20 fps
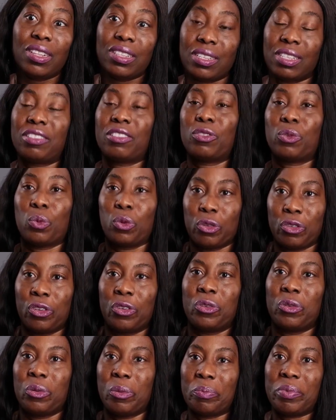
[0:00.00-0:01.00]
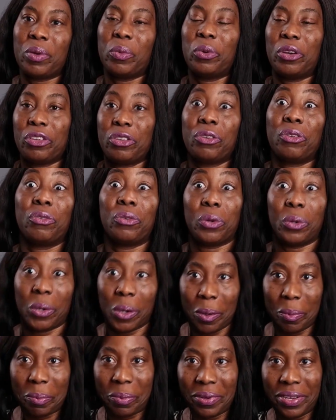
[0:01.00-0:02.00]
this is what you're going to be when you grow
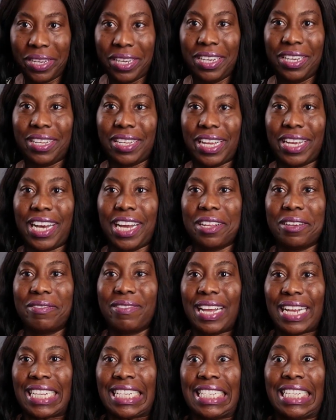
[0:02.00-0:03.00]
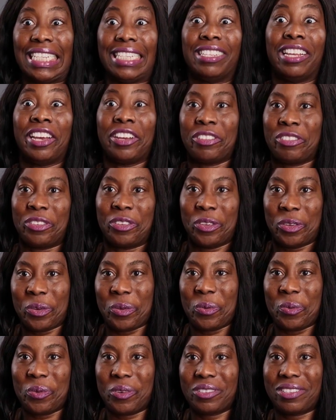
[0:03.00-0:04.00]
up. They kind of like detect
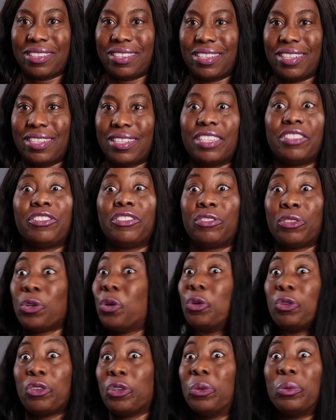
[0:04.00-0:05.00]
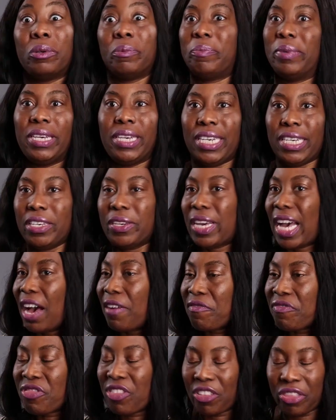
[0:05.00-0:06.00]
you, this is who you will be. You
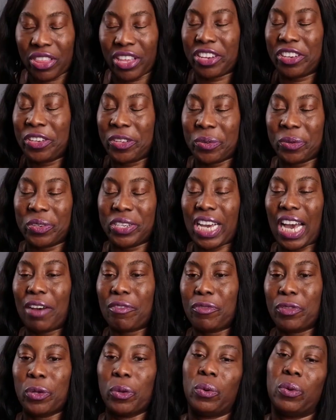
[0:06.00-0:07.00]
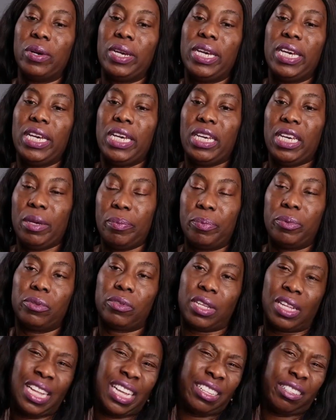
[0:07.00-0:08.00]
have nothing, you have no
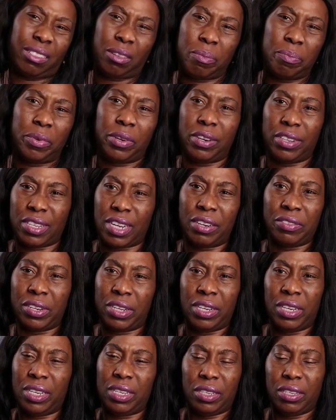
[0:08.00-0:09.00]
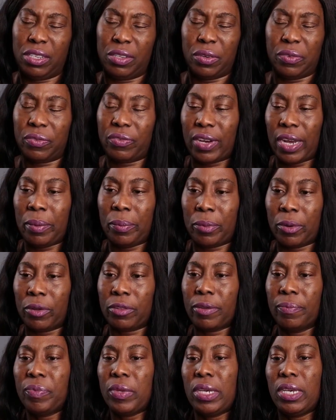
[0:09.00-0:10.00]
input, unless some parents are really, fine. But